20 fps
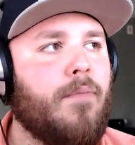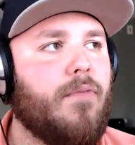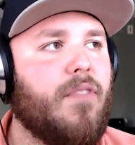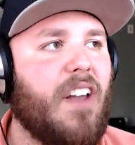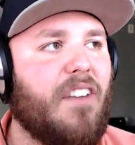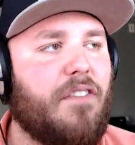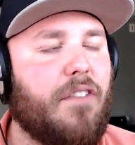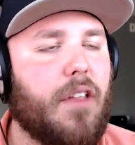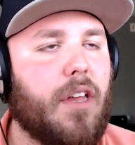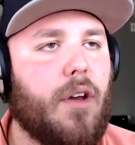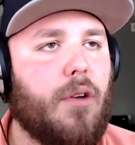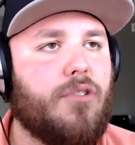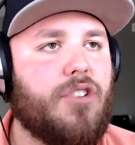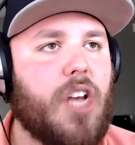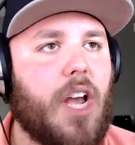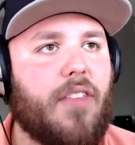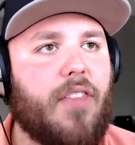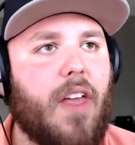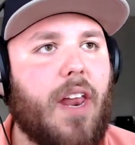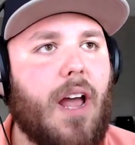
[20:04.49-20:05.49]
Definitely go
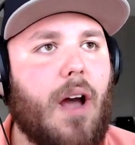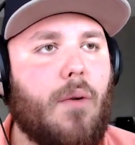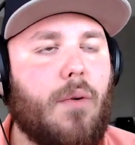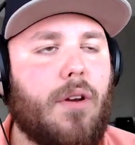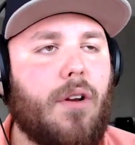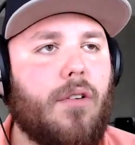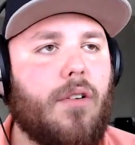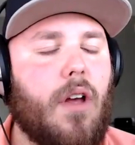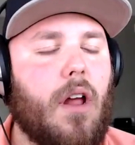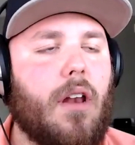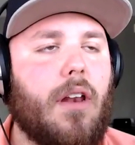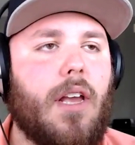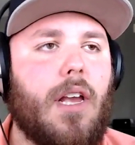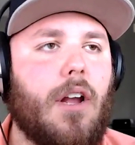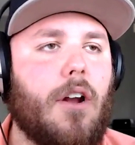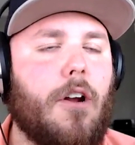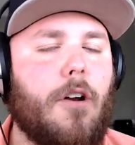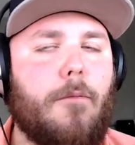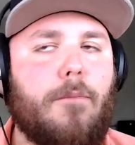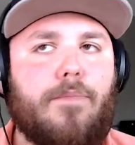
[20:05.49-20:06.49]
check that out when you're done
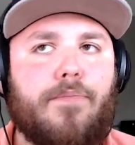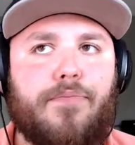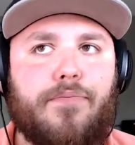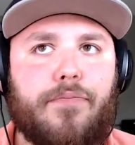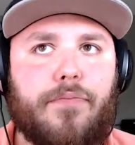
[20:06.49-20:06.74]
here.